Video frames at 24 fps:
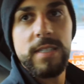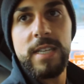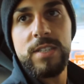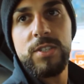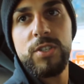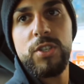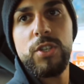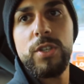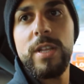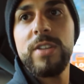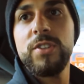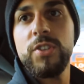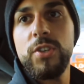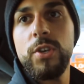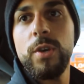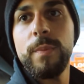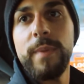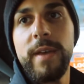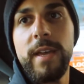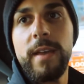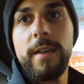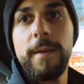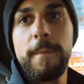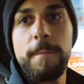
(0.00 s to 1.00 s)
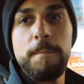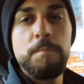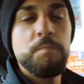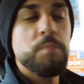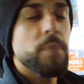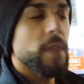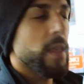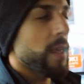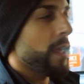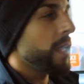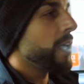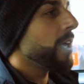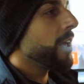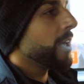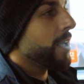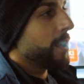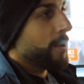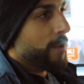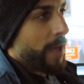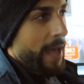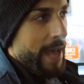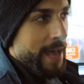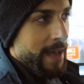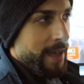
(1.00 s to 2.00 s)
But control, yes, he's human. You
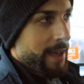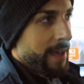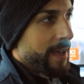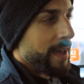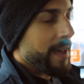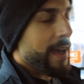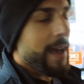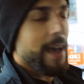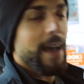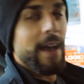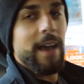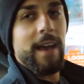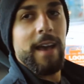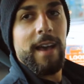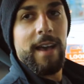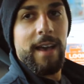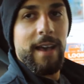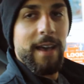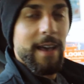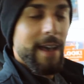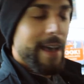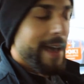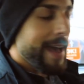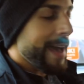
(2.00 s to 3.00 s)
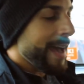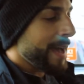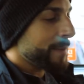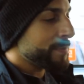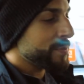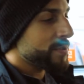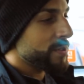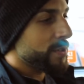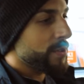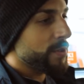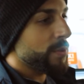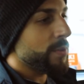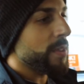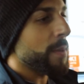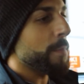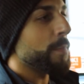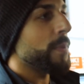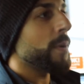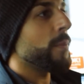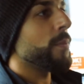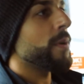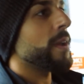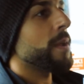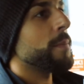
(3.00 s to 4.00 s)
can, there's nothing you could do about that. Absolutely.
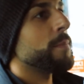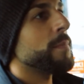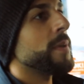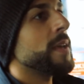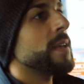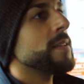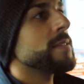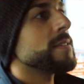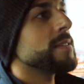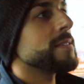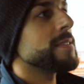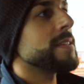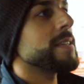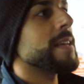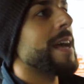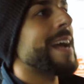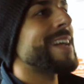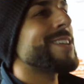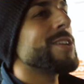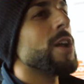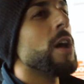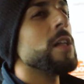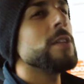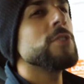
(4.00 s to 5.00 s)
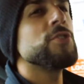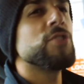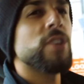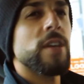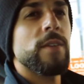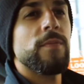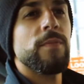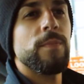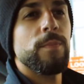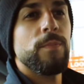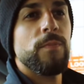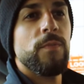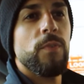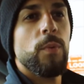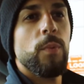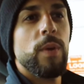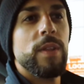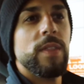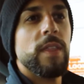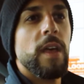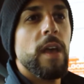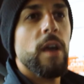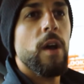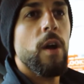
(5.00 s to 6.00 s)
But what it means is acknowledging them for
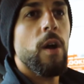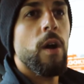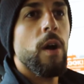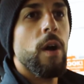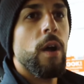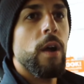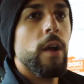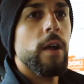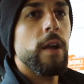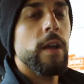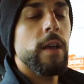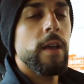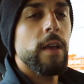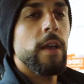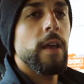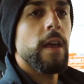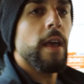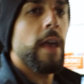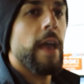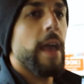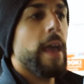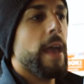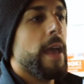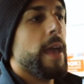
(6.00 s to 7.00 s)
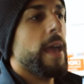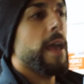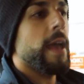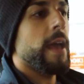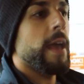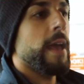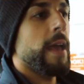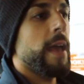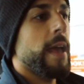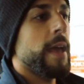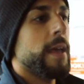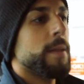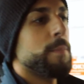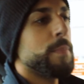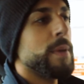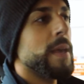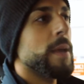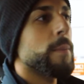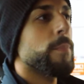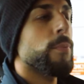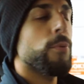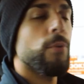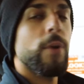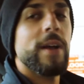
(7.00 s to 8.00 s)
what they are, and, and
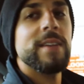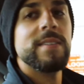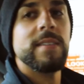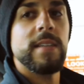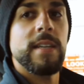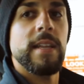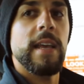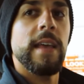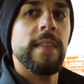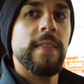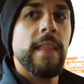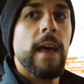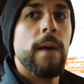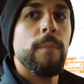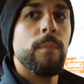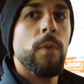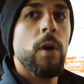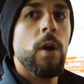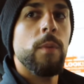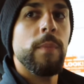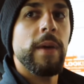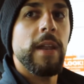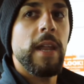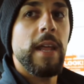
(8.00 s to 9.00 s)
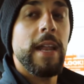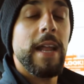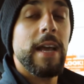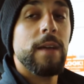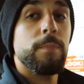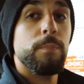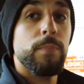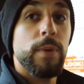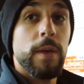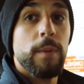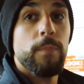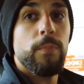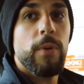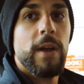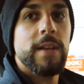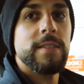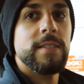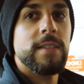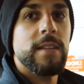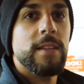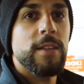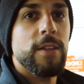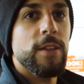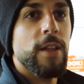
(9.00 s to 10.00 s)
being present in that moment, and being
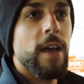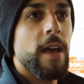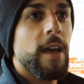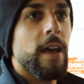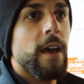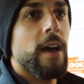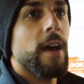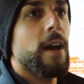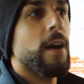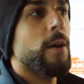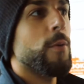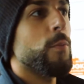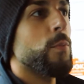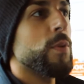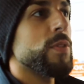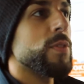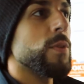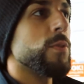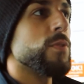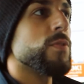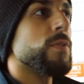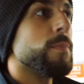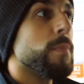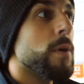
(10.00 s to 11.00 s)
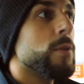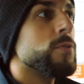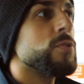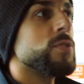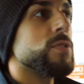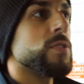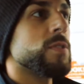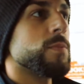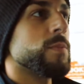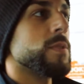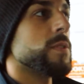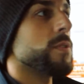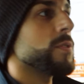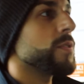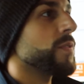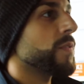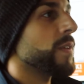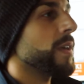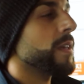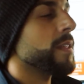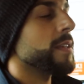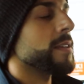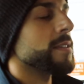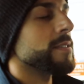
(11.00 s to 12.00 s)
present uh, with those emotions and with those
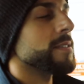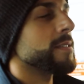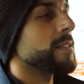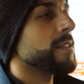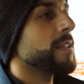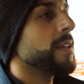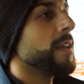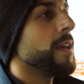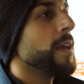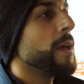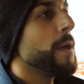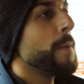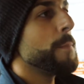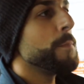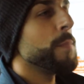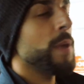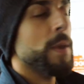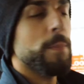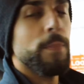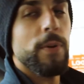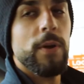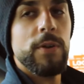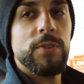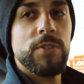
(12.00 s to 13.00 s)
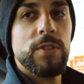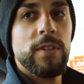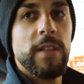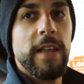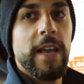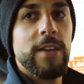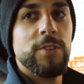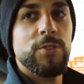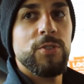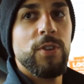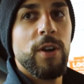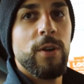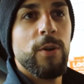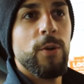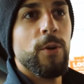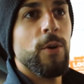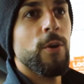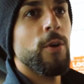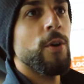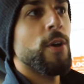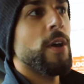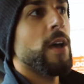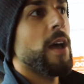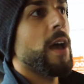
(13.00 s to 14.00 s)
feelings. And me personally, I
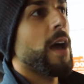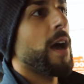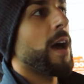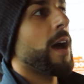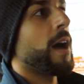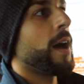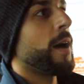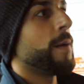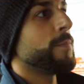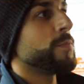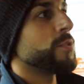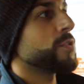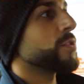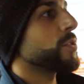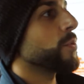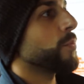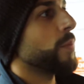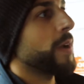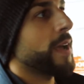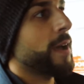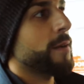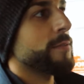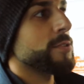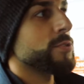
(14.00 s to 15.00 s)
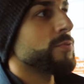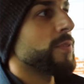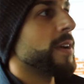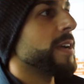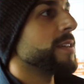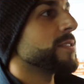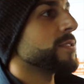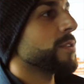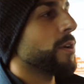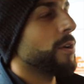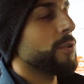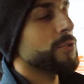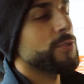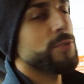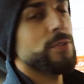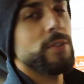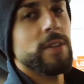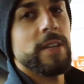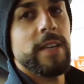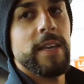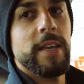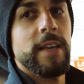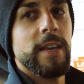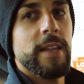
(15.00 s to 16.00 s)
struggle um, just the way I was raised
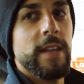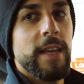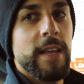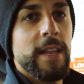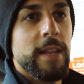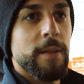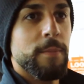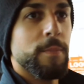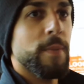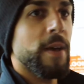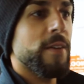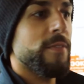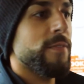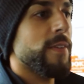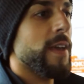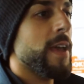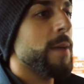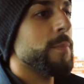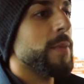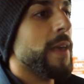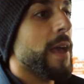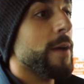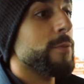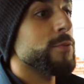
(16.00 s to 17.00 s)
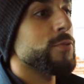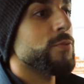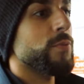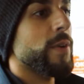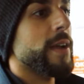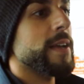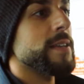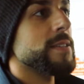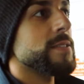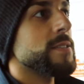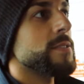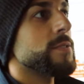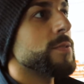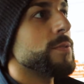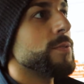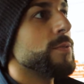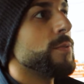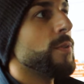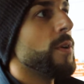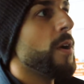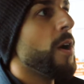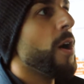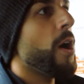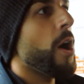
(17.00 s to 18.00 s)
culturally, and, and in my family, I was raised
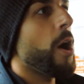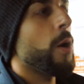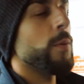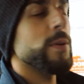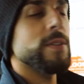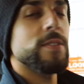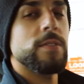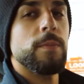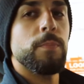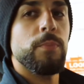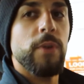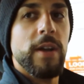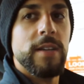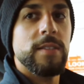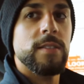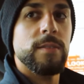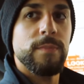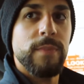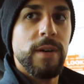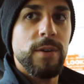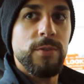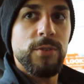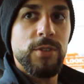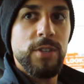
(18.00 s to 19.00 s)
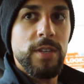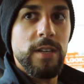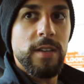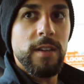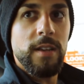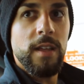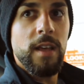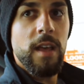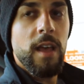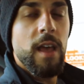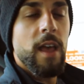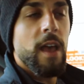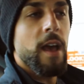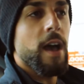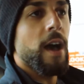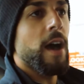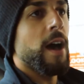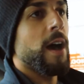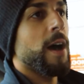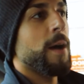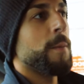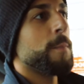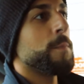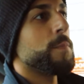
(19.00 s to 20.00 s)
to always suppress emotion.
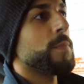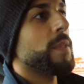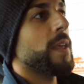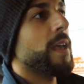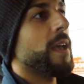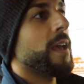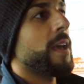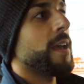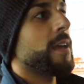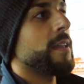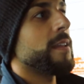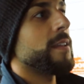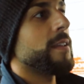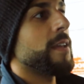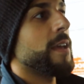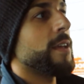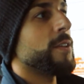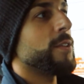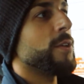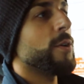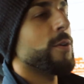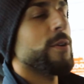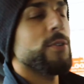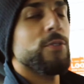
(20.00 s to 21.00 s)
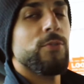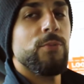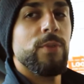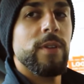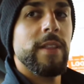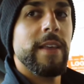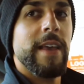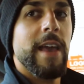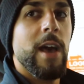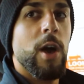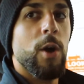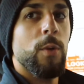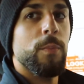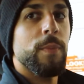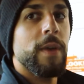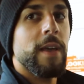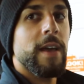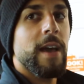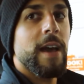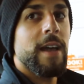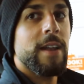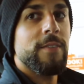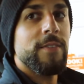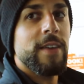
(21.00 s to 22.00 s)
Um, and, and yoga's really helped
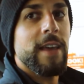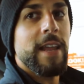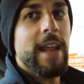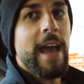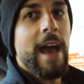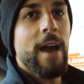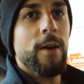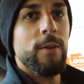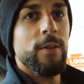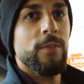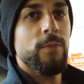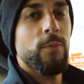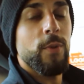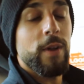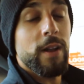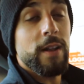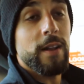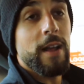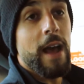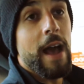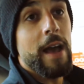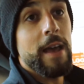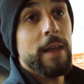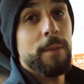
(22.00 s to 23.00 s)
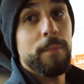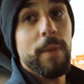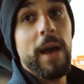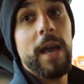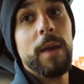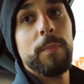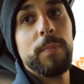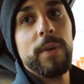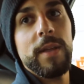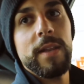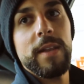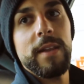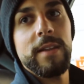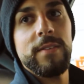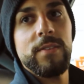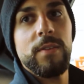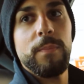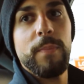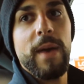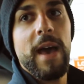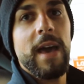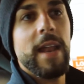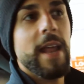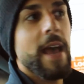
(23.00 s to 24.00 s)
me kind of get out of what, in my opinion, is
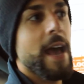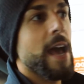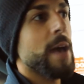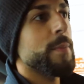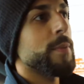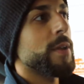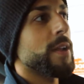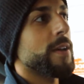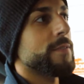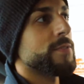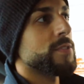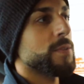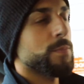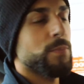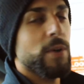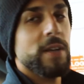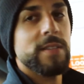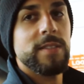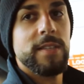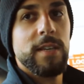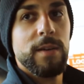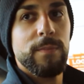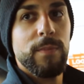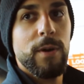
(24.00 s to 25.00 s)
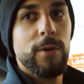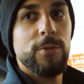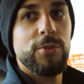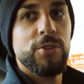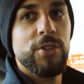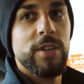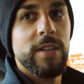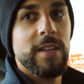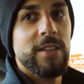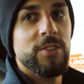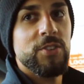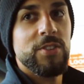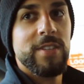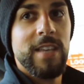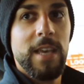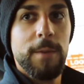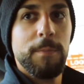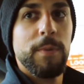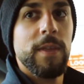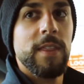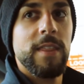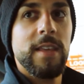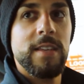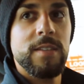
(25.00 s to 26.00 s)
a bad habit of suppressing emotion and just
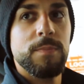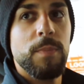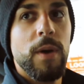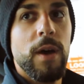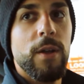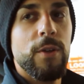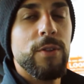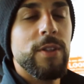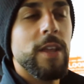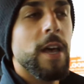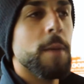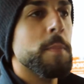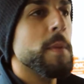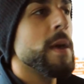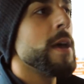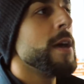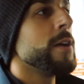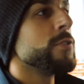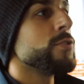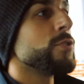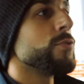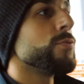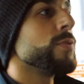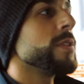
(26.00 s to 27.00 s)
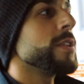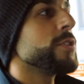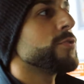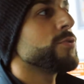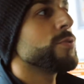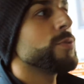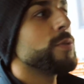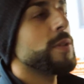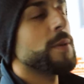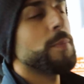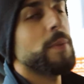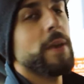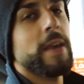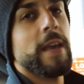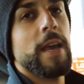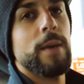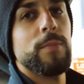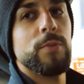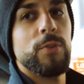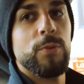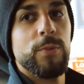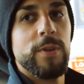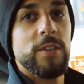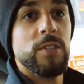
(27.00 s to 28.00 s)
keeping things bottled up, to really truly being
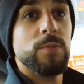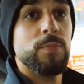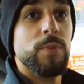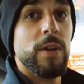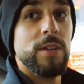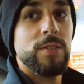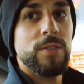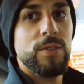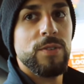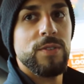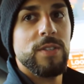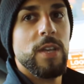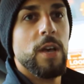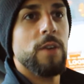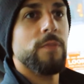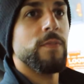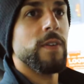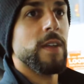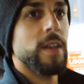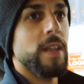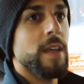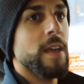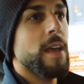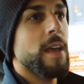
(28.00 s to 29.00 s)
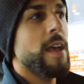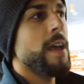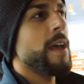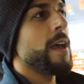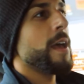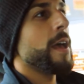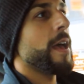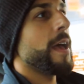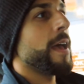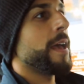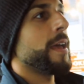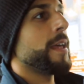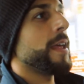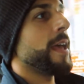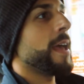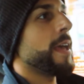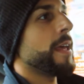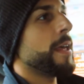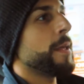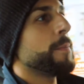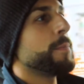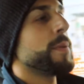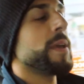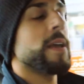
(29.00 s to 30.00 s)
able to express yourself and, and,
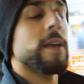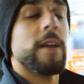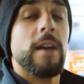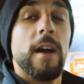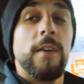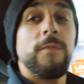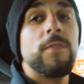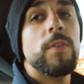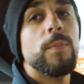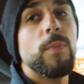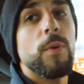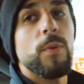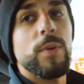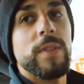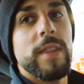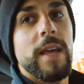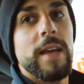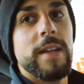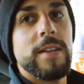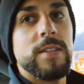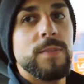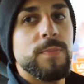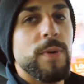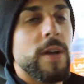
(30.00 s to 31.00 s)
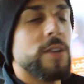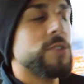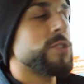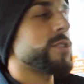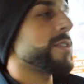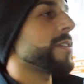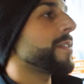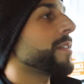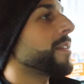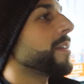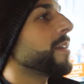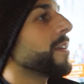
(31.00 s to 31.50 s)
and being comfortable with that expression.